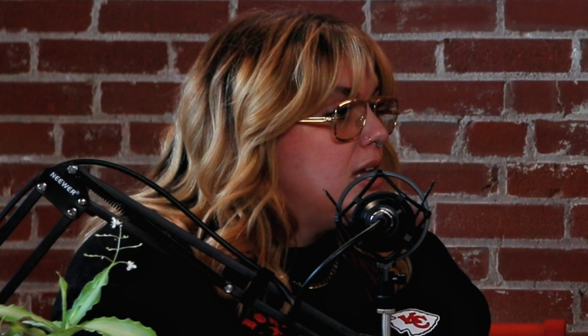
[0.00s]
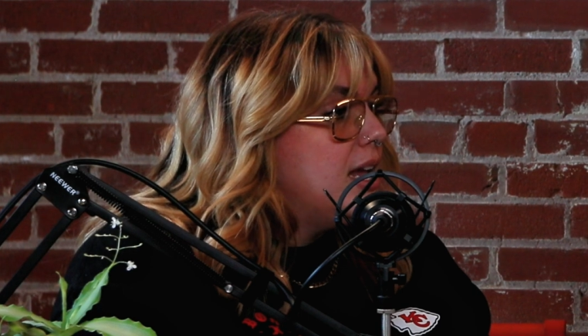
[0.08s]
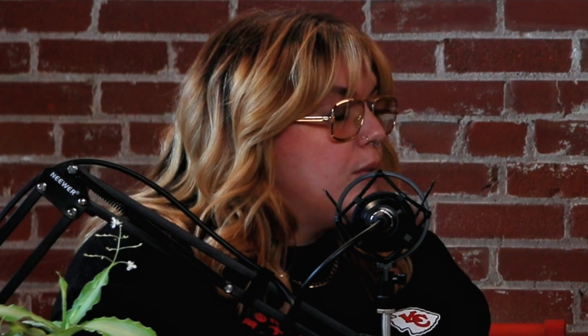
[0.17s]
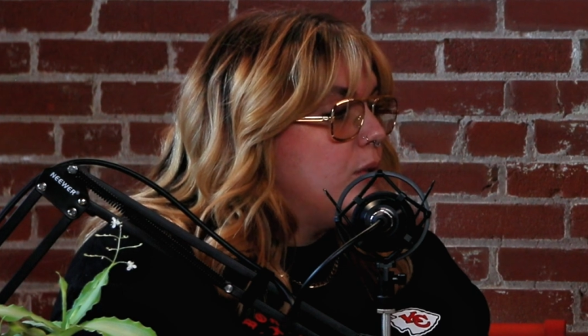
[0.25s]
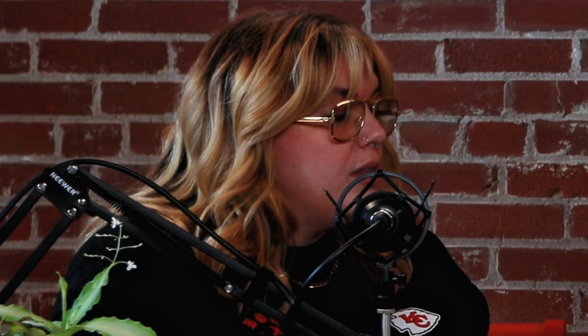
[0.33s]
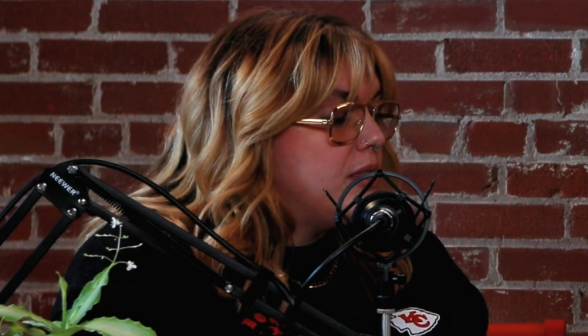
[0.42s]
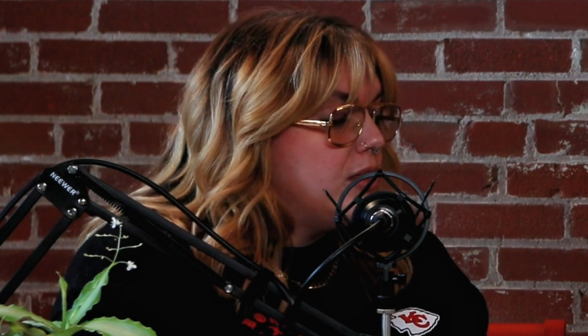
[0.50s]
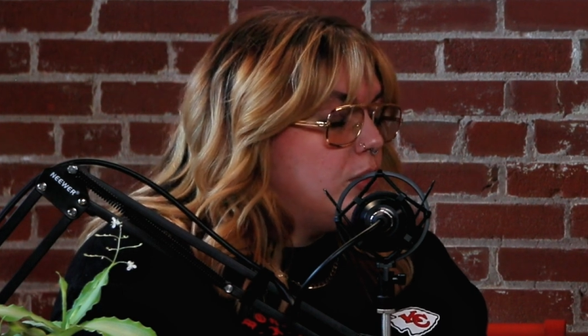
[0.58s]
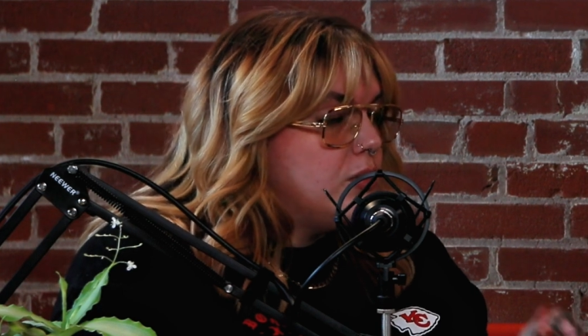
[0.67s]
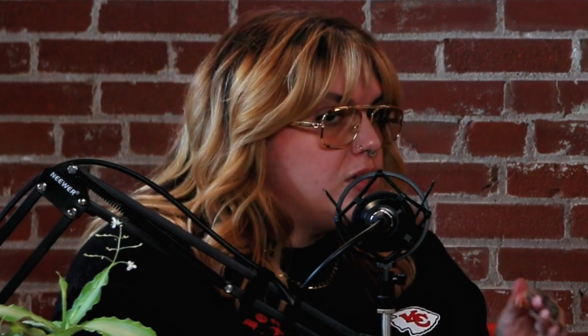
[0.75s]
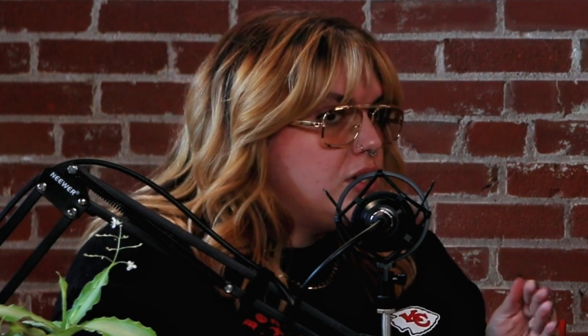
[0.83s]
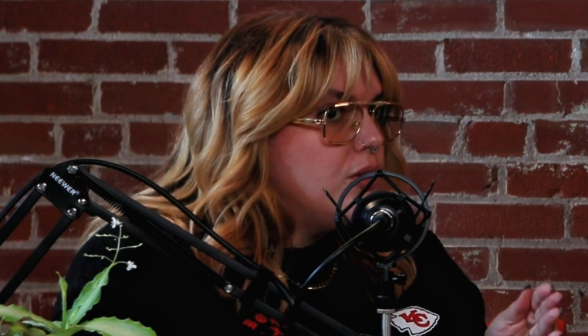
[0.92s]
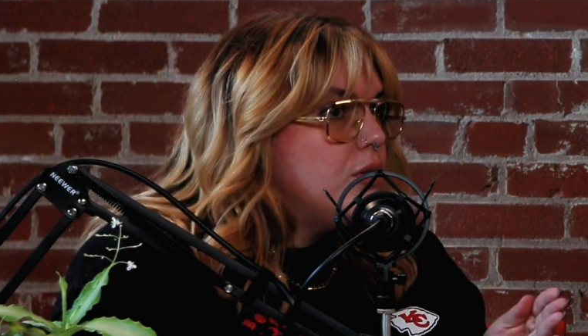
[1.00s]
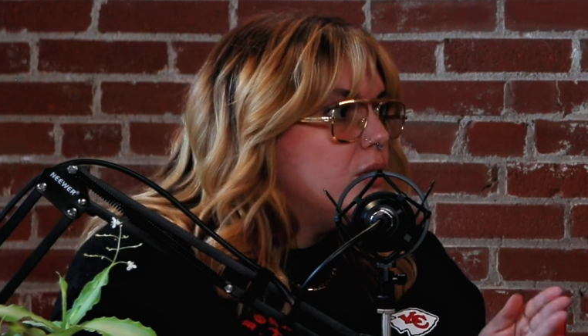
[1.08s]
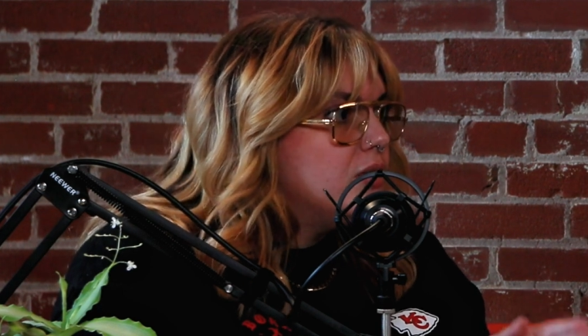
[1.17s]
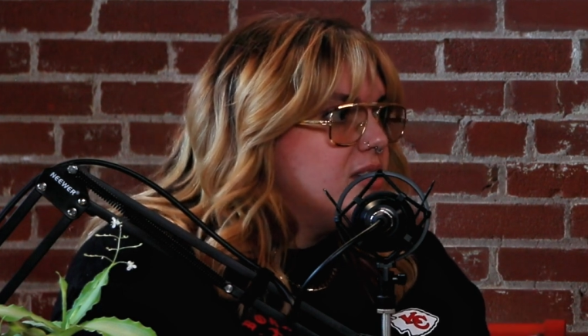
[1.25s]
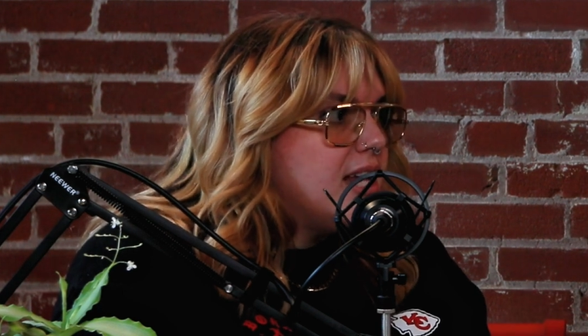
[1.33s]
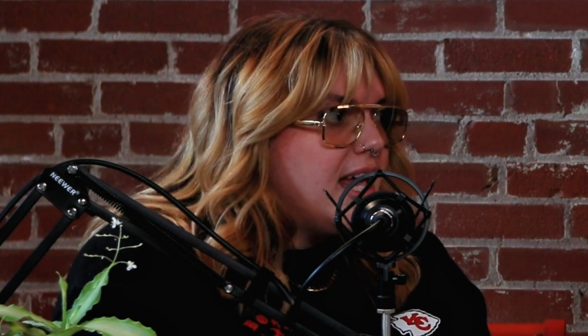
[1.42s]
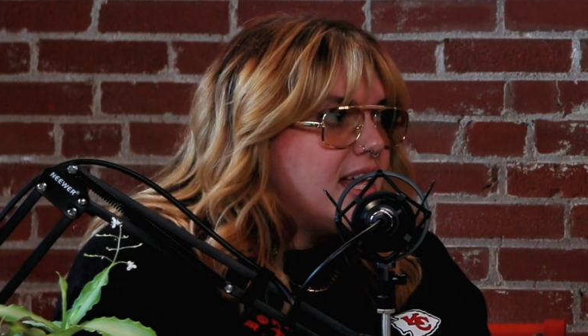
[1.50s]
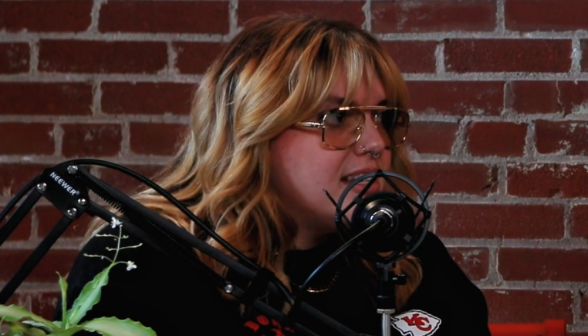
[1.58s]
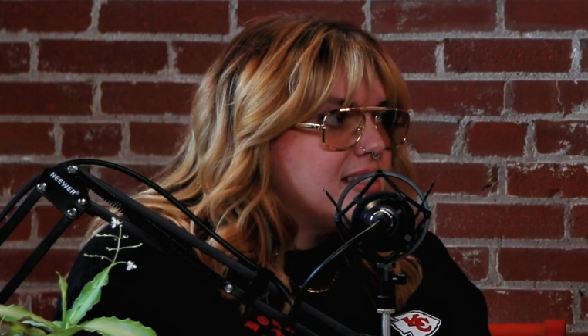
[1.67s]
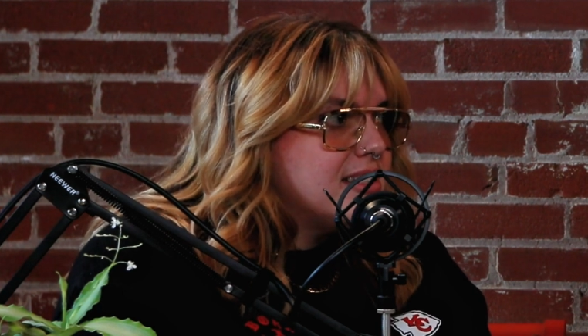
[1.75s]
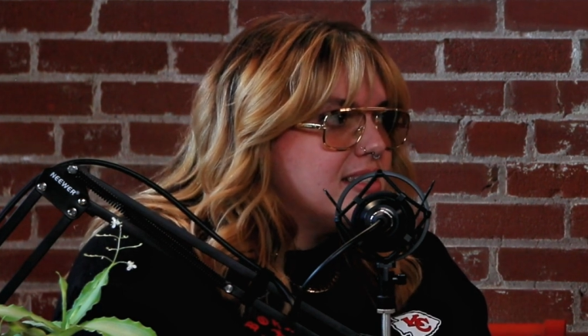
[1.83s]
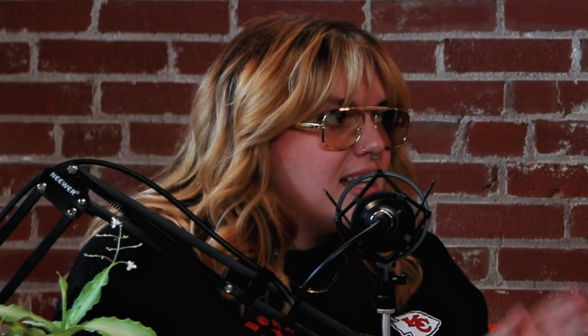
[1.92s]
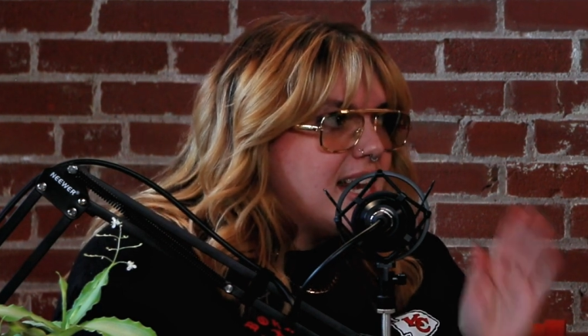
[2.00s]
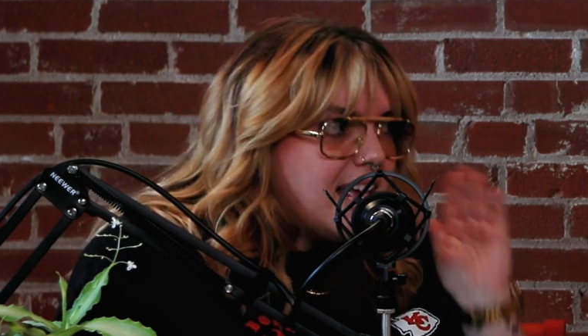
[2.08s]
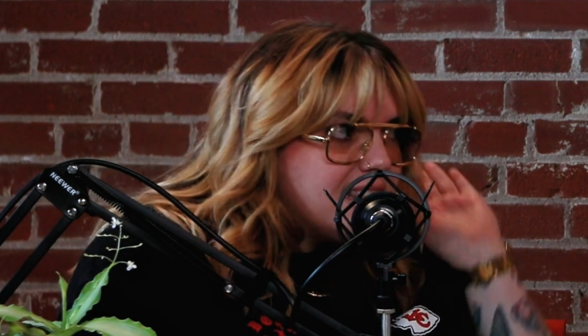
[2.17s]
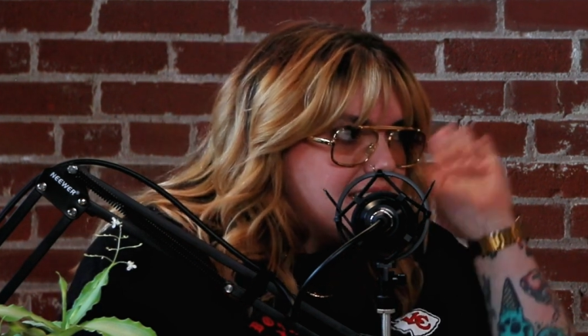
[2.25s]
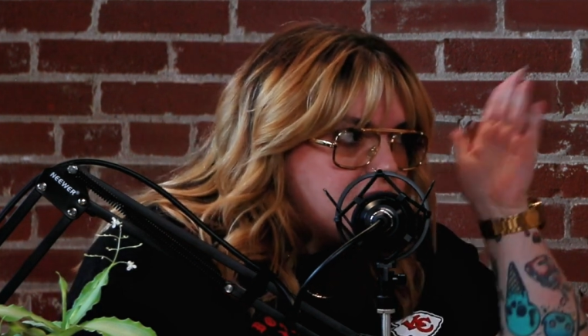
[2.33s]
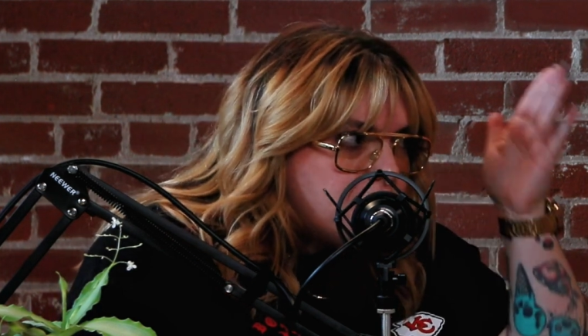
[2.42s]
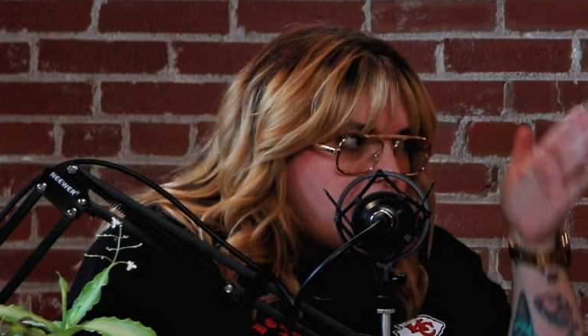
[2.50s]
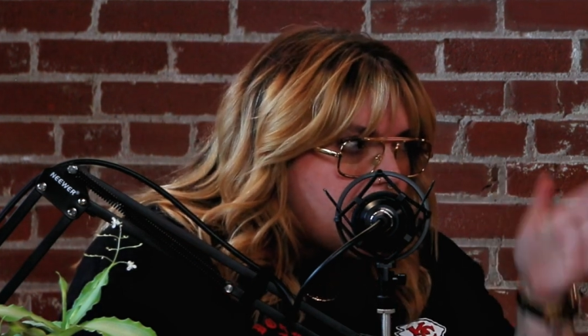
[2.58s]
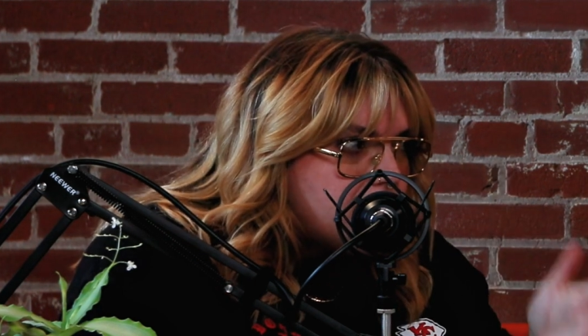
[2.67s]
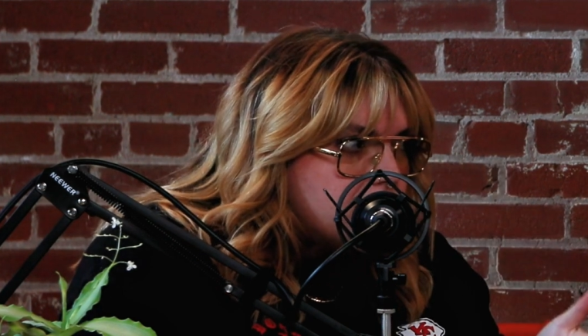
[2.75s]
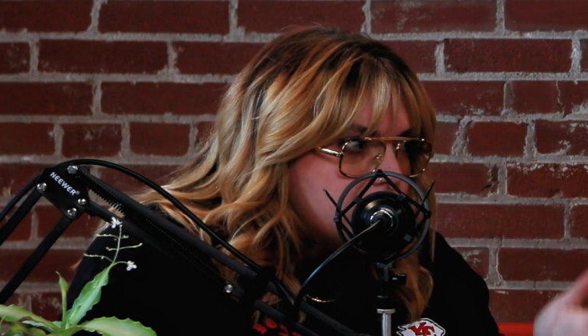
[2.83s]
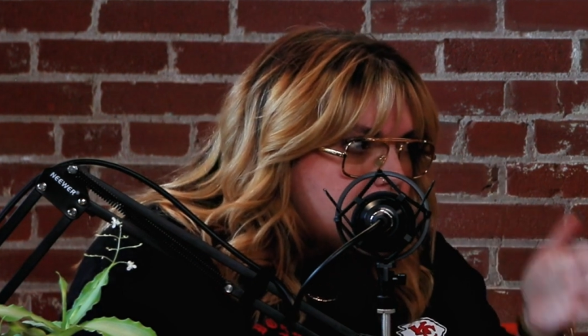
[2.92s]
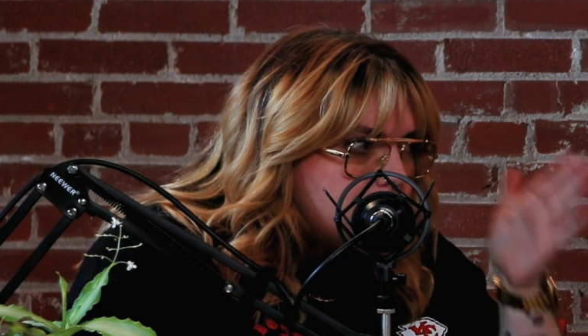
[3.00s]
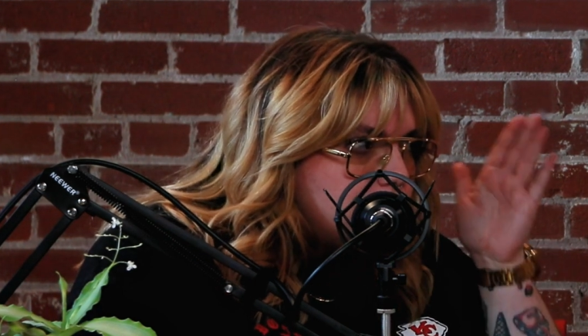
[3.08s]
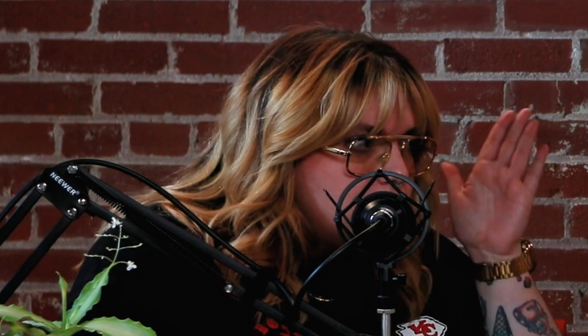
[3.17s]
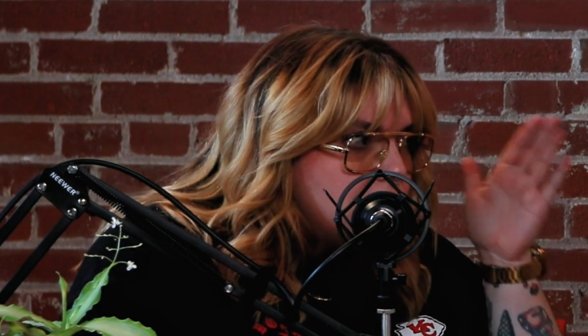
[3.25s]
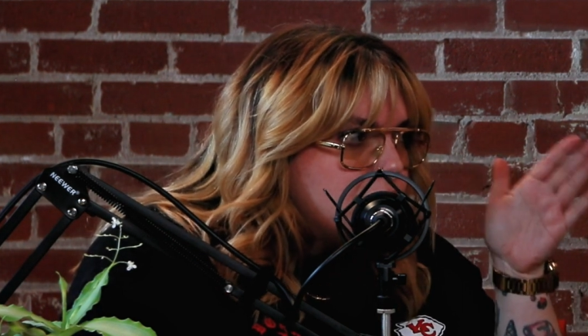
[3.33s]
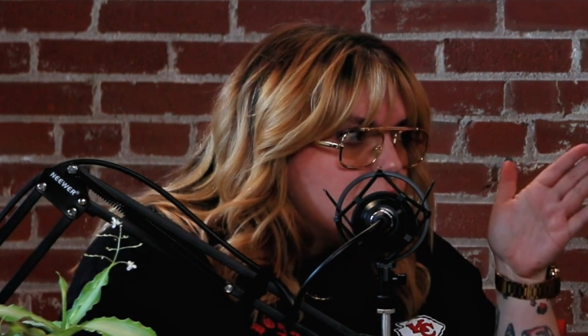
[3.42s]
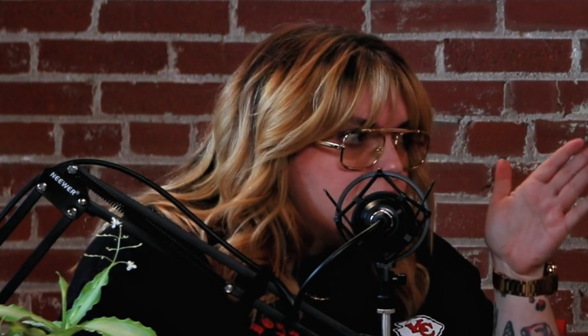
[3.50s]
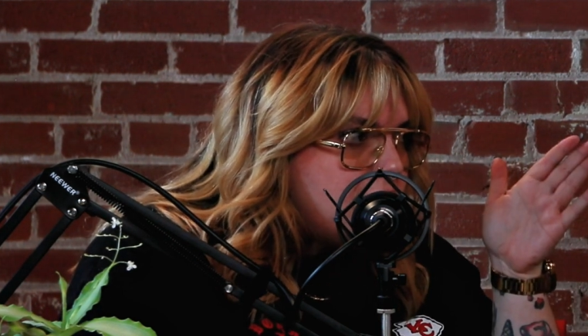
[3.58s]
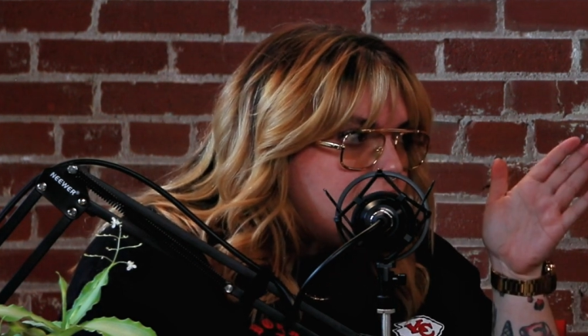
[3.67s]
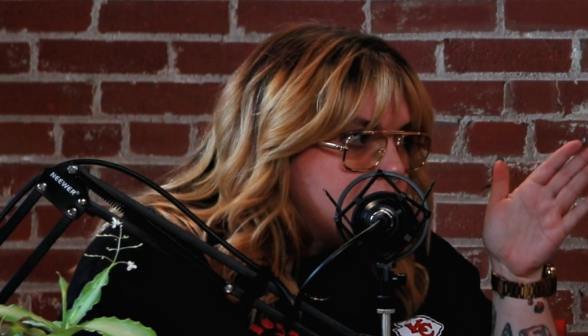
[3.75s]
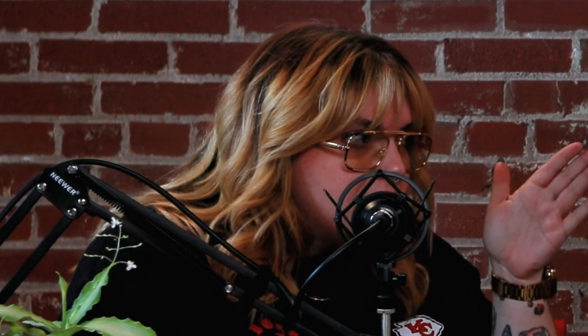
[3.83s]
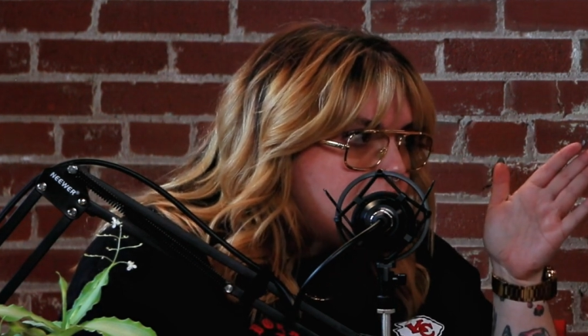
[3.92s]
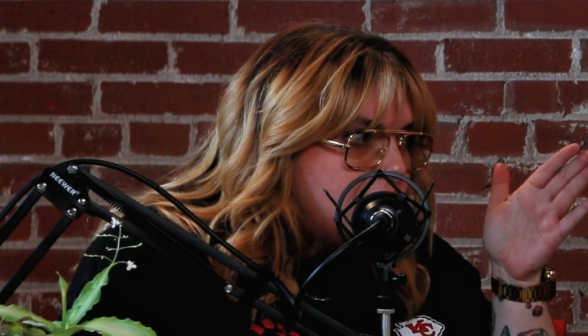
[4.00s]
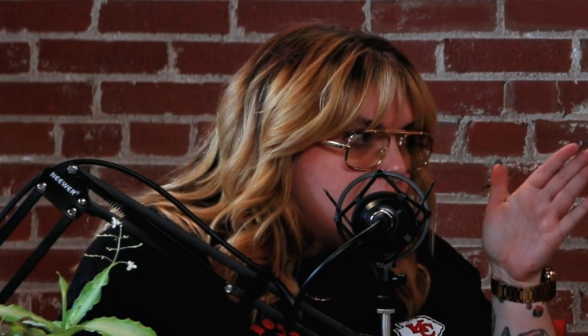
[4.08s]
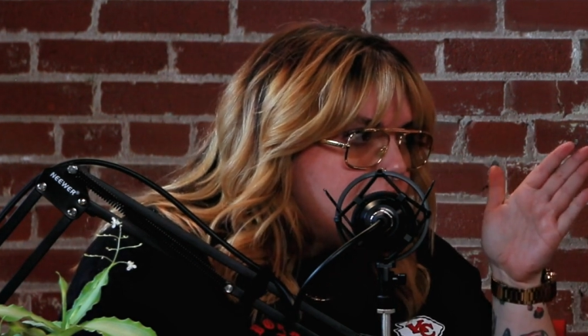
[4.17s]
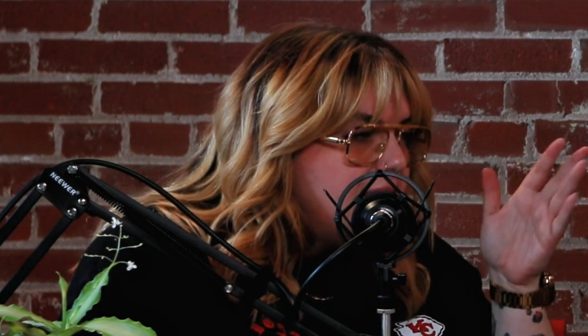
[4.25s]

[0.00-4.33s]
with those, those desks that had the dividers that you would do for testing,